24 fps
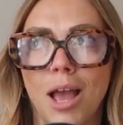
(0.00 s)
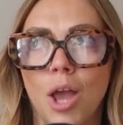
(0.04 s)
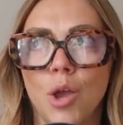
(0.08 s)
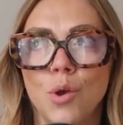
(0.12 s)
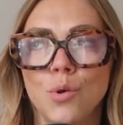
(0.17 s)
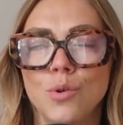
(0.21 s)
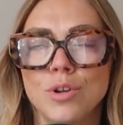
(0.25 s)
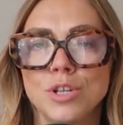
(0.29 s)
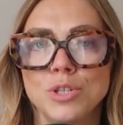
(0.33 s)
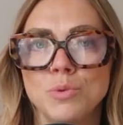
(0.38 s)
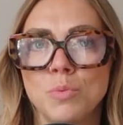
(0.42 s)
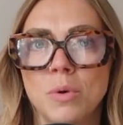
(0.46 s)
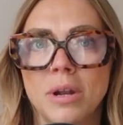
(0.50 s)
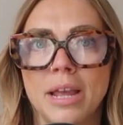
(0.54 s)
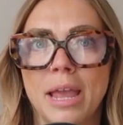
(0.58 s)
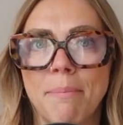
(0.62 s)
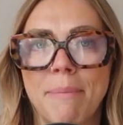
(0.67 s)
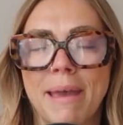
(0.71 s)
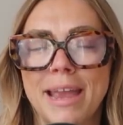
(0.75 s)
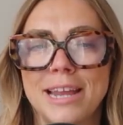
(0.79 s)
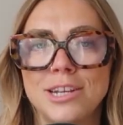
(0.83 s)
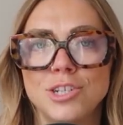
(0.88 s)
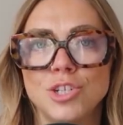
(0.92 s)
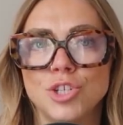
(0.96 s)
who doesn't want to get
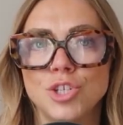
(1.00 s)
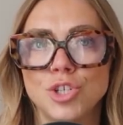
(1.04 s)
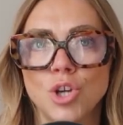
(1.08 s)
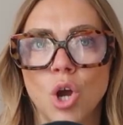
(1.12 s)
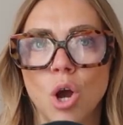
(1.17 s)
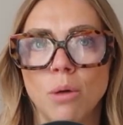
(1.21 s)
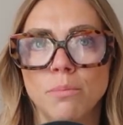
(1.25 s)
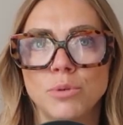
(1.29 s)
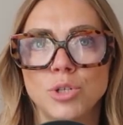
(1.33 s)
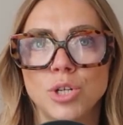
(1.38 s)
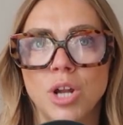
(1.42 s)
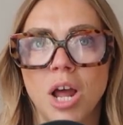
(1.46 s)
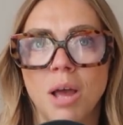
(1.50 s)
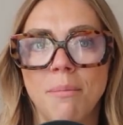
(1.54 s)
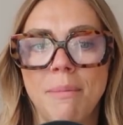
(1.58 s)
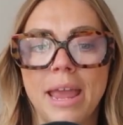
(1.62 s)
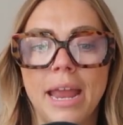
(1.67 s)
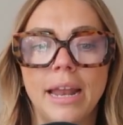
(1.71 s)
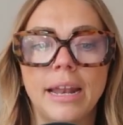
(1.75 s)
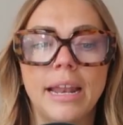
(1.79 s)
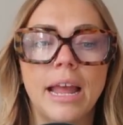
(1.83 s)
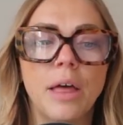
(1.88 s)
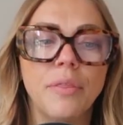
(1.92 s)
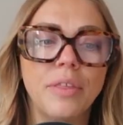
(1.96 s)
paid to shop? Do you know what I
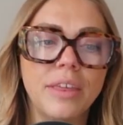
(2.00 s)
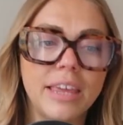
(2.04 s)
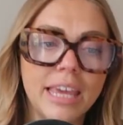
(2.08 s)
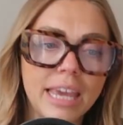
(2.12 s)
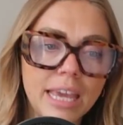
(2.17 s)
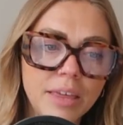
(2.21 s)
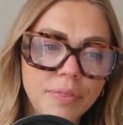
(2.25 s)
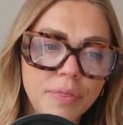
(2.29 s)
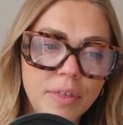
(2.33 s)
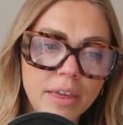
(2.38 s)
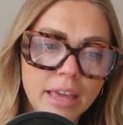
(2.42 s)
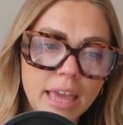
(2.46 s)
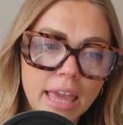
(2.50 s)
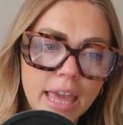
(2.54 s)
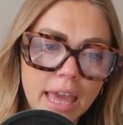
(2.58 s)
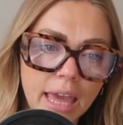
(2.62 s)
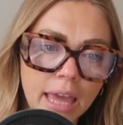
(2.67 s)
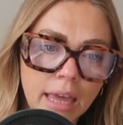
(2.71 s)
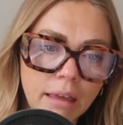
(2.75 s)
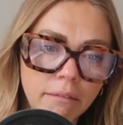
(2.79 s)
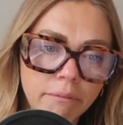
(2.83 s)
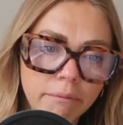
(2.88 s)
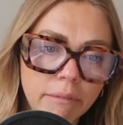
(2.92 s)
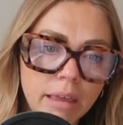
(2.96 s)
mean? Now, the key thing
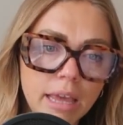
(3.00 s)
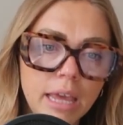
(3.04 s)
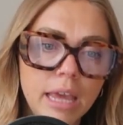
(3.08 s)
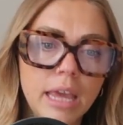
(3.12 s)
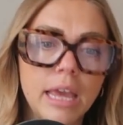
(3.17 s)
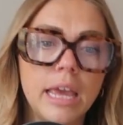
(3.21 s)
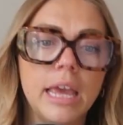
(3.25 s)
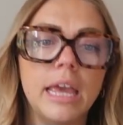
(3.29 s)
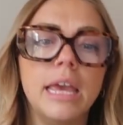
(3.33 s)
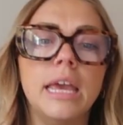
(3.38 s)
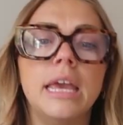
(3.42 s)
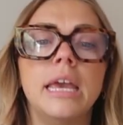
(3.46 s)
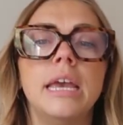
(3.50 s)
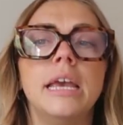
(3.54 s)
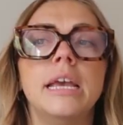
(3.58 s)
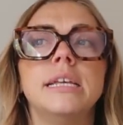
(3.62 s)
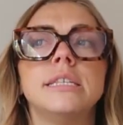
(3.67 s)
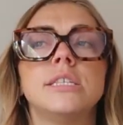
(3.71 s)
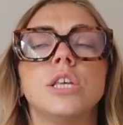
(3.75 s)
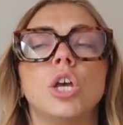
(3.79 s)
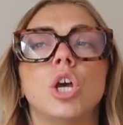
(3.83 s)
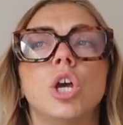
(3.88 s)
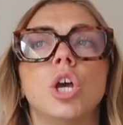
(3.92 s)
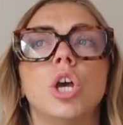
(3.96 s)
here
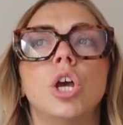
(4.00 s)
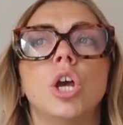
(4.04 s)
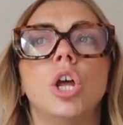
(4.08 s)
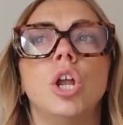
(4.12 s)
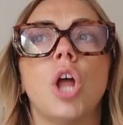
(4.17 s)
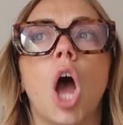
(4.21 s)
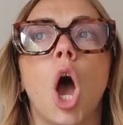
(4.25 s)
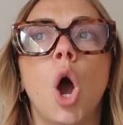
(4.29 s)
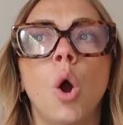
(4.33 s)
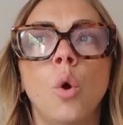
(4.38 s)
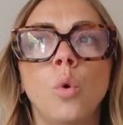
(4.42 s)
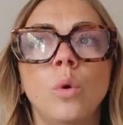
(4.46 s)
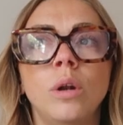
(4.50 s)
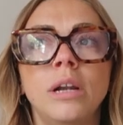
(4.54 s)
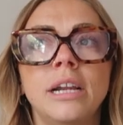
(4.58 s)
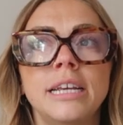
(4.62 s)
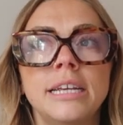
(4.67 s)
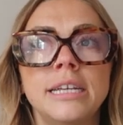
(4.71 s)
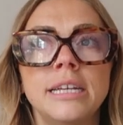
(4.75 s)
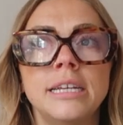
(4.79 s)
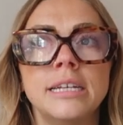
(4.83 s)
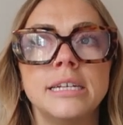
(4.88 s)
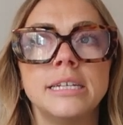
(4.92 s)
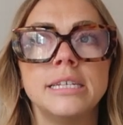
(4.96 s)
is
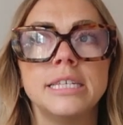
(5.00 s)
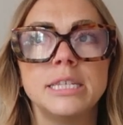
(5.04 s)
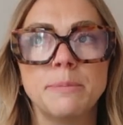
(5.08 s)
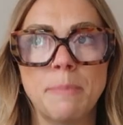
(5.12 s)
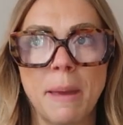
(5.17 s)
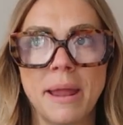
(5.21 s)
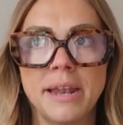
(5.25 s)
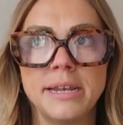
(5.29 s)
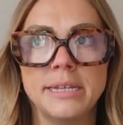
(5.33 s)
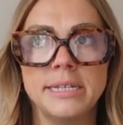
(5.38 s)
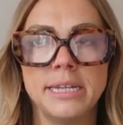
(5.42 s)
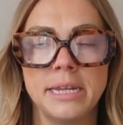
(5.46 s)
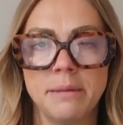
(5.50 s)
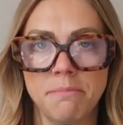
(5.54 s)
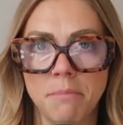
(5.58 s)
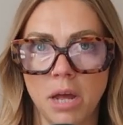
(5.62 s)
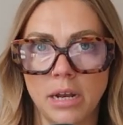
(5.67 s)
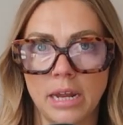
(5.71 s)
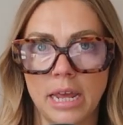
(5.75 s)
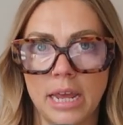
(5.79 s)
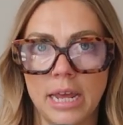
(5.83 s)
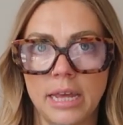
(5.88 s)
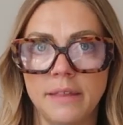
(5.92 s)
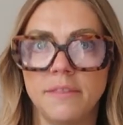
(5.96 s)
only spending
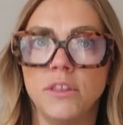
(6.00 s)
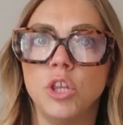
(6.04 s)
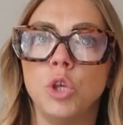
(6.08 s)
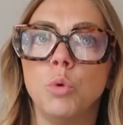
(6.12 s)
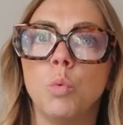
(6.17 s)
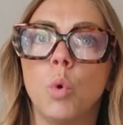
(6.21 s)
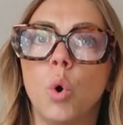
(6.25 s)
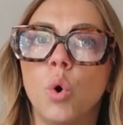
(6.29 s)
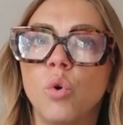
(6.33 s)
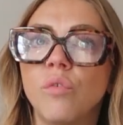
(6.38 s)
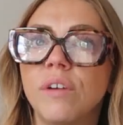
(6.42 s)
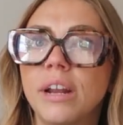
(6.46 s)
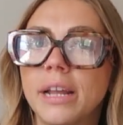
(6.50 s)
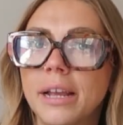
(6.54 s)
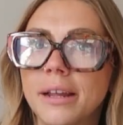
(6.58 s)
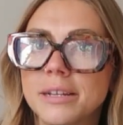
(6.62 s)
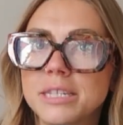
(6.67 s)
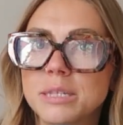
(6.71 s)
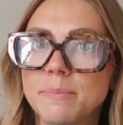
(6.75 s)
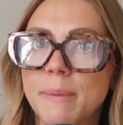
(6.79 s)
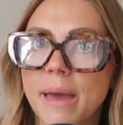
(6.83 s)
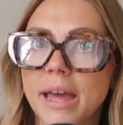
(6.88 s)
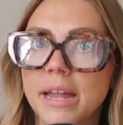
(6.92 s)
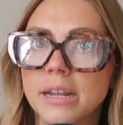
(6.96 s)
money that you were already going
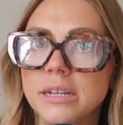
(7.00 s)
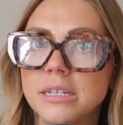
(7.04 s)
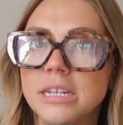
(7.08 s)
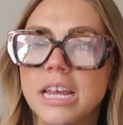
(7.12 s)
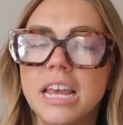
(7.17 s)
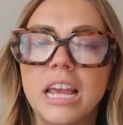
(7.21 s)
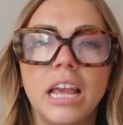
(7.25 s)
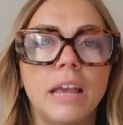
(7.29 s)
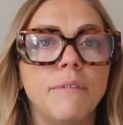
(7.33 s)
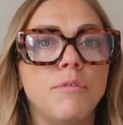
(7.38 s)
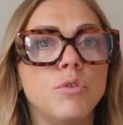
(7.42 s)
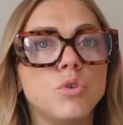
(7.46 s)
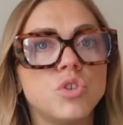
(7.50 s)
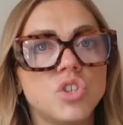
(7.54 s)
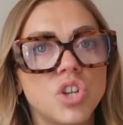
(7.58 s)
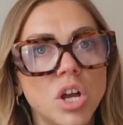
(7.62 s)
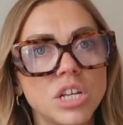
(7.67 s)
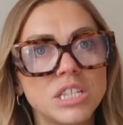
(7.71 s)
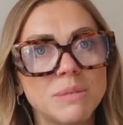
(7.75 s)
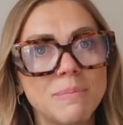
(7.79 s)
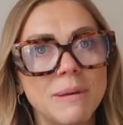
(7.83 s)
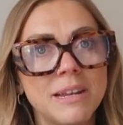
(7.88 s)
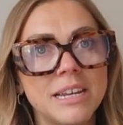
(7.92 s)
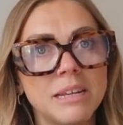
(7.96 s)
to spend. If you
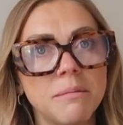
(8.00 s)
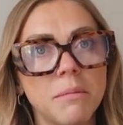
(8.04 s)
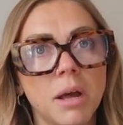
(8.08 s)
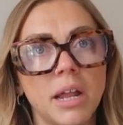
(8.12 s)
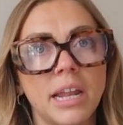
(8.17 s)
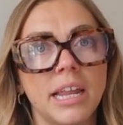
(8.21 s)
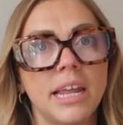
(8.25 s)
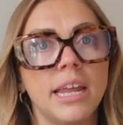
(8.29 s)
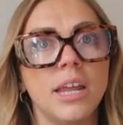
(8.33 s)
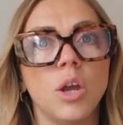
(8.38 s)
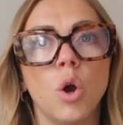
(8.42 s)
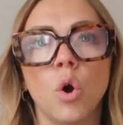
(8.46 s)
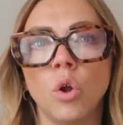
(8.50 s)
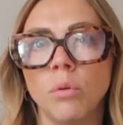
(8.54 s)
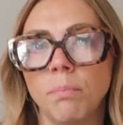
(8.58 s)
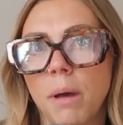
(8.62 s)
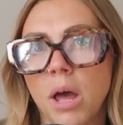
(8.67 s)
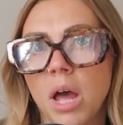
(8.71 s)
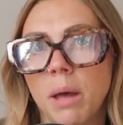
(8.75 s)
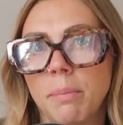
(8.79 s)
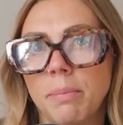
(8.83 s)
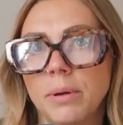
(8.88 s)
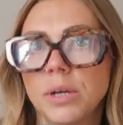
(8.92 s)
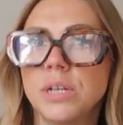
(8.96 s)
start spending money on
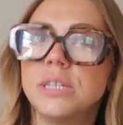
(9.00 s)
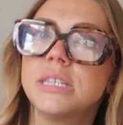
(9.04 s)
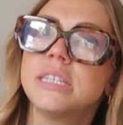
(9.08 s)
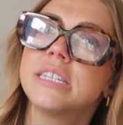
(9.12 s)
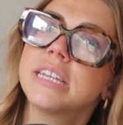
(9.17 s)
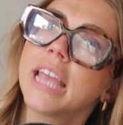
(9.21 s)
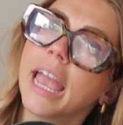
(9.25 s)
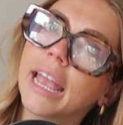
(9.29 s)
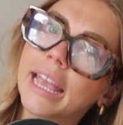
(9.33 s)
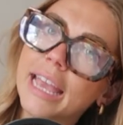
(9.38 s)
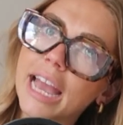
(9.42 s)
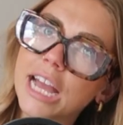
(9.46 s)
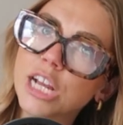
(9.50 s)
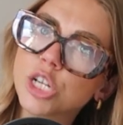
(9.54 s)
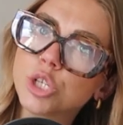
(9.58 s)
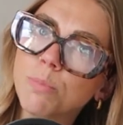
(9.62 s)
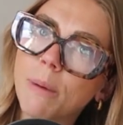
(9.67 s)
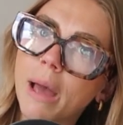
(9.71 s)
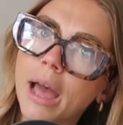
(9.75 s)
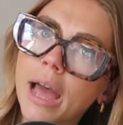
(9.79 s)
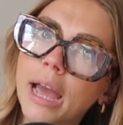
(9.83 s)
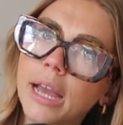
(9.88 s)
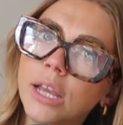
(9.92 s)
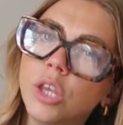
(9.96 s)
purpose to get cash
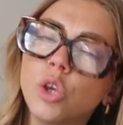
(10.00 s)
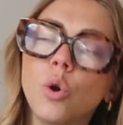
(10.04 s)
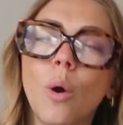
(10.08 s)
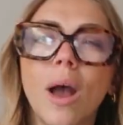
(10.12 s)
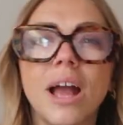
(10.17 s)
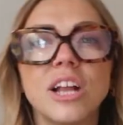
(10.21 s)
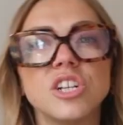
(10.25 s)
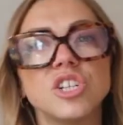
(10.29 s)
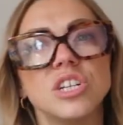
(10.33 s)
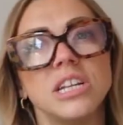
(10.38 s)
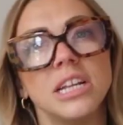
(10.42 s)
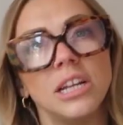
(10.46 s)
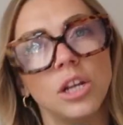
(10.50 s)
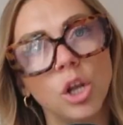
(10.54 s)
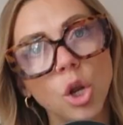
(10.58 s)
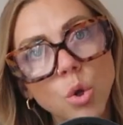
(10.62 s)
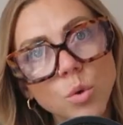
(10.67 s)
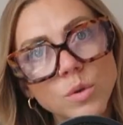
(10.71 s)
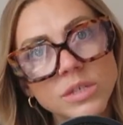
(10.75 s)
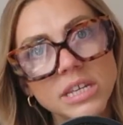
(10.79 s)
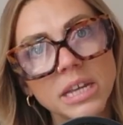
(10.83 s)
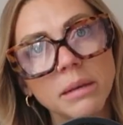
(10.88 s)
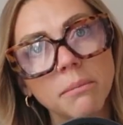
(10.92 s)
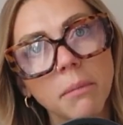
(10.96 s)
back, you're actually
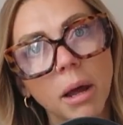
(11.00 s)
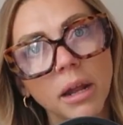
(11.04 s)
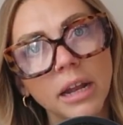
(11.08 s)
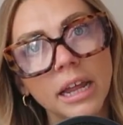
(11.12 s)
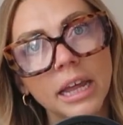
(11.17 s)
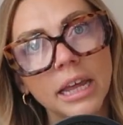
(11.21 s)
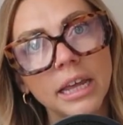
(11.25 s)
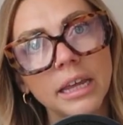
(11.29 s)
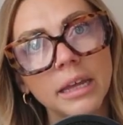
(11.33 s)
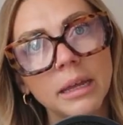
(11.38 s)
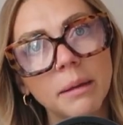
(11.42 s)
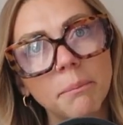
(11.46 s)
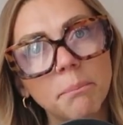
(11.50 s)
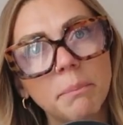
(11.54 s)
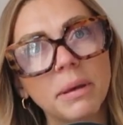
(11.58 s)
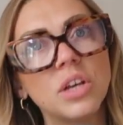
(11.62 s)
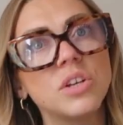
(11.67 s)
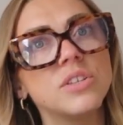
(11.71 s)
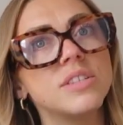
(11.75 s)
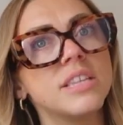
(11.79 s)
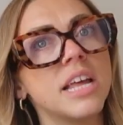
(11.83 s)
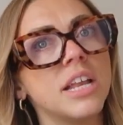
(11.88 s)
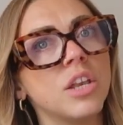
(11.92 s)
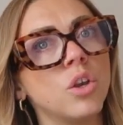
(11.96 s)
losing money
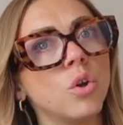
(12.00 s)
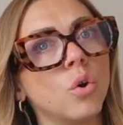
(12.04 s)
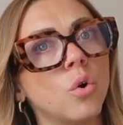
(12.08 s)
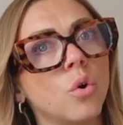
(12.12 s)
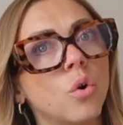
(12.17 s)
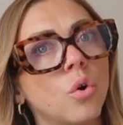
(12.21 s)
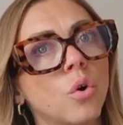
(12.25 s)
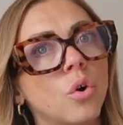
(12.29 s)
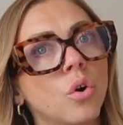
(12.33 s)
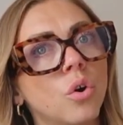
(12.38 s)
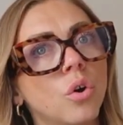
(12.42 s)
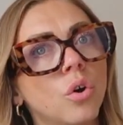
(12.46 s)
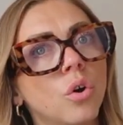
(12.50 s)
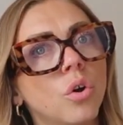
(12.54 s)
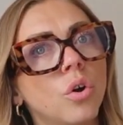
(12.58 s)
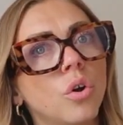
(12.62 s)
because then you're